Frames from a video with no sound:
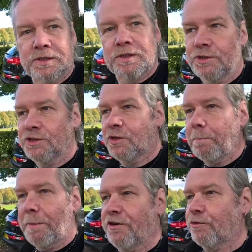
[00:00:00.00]
So we're just
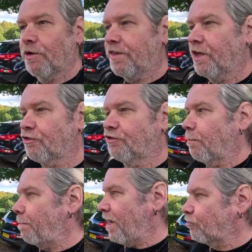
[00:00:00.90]
at Betchworth, the entrance
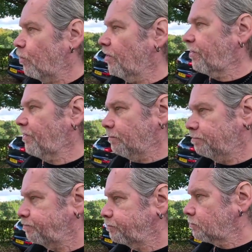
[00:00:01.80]
to Betchworth
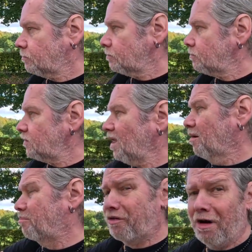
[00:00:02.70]

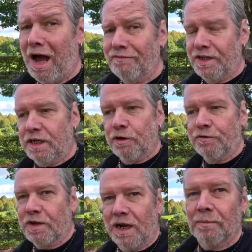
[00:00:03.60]
Private
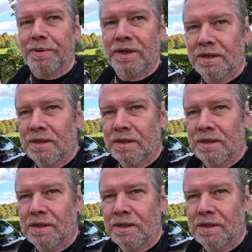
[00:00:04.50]
Golf Club,